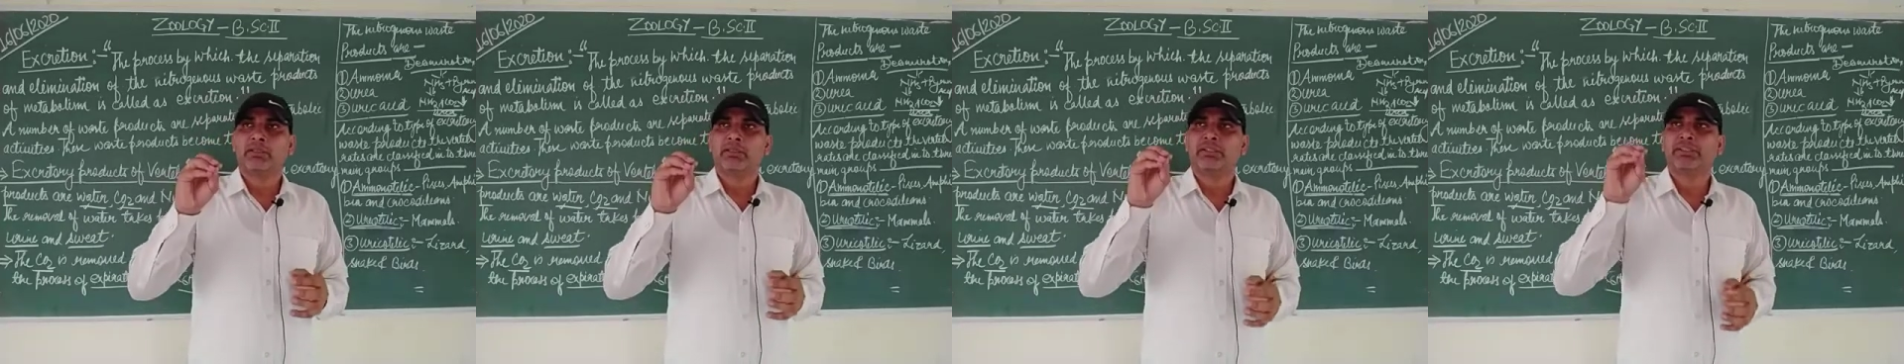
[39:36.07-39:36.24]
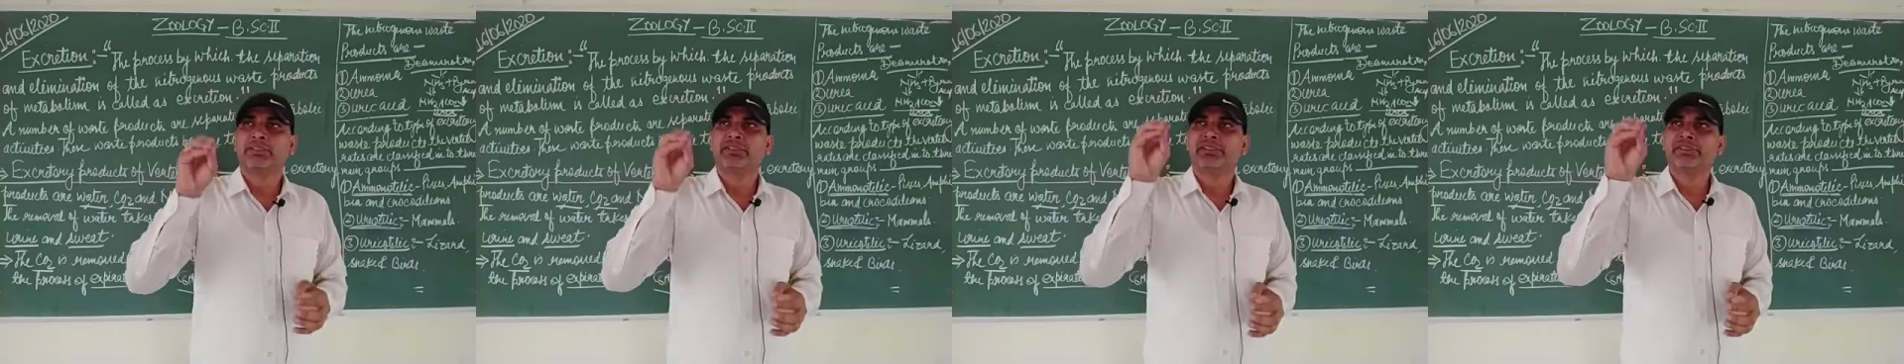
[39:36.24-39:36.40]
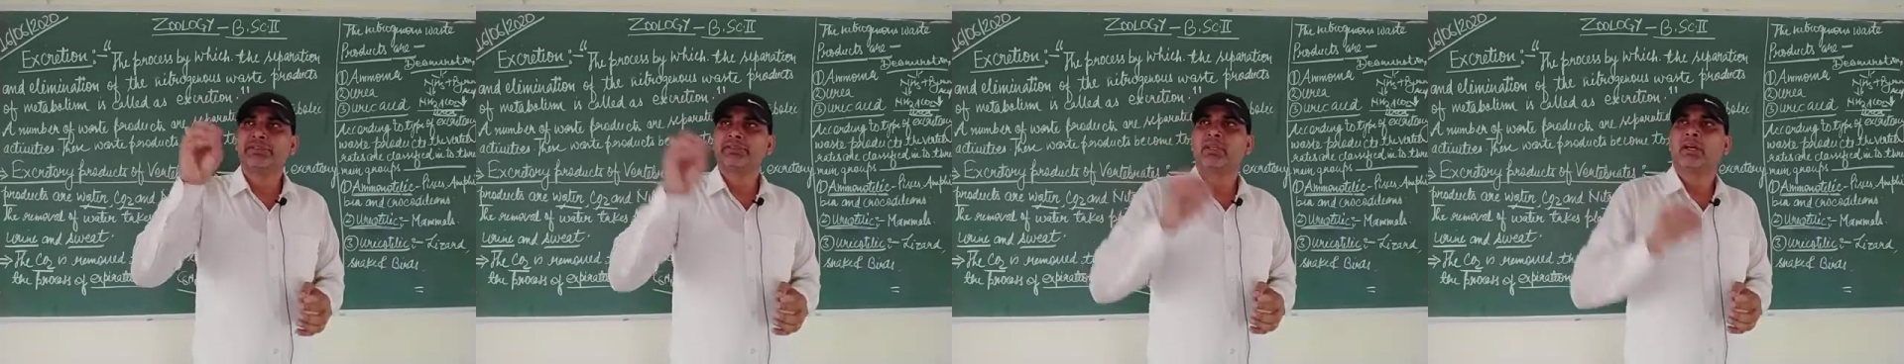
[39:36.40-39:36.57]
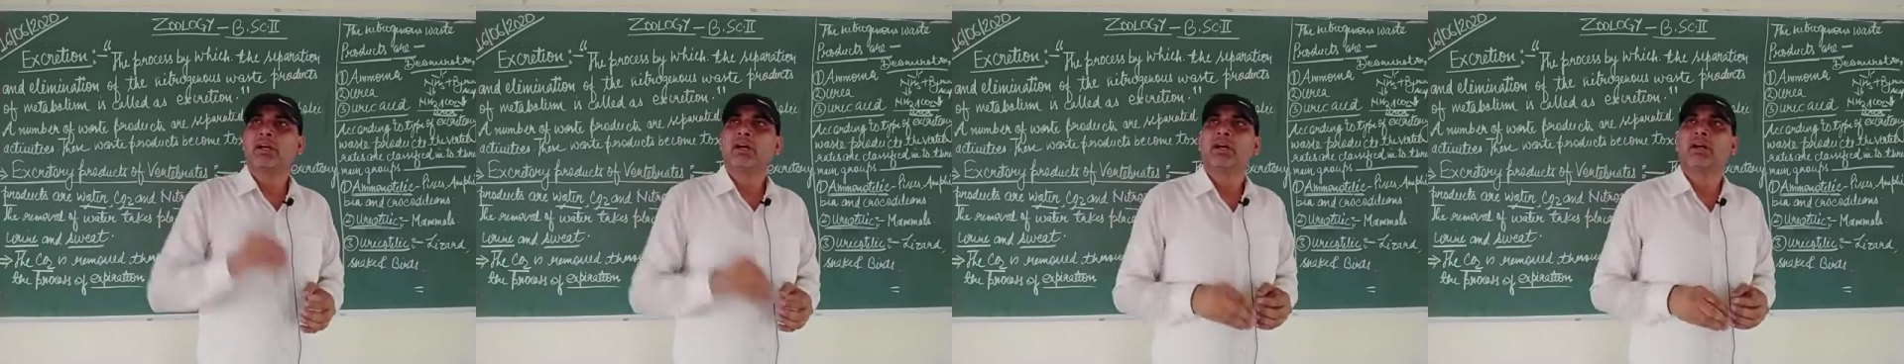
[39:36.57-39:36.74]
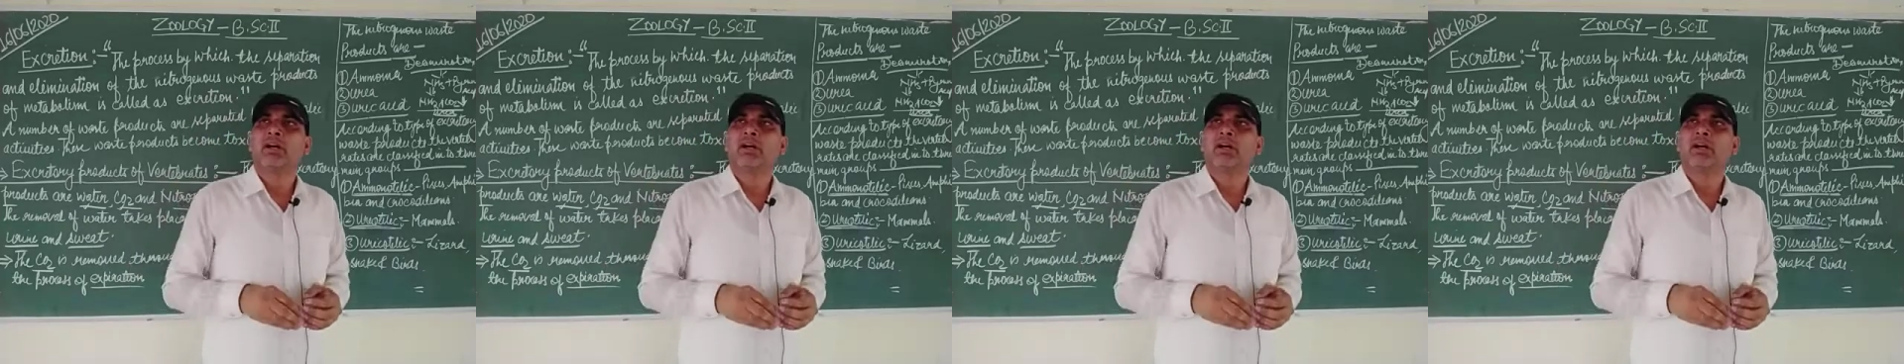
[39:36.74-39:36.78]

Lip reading: This is